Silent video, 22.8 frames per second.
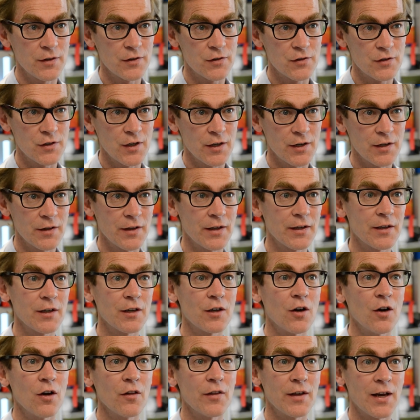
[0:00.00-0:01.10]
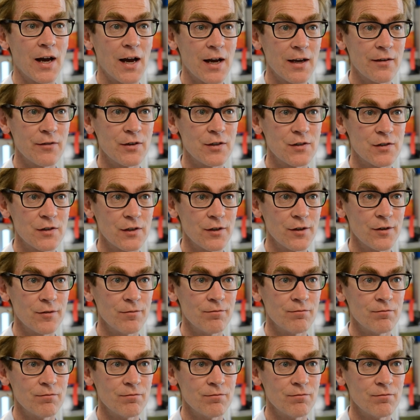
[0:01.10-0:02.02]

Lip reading: this study, they can call the Ivy Center,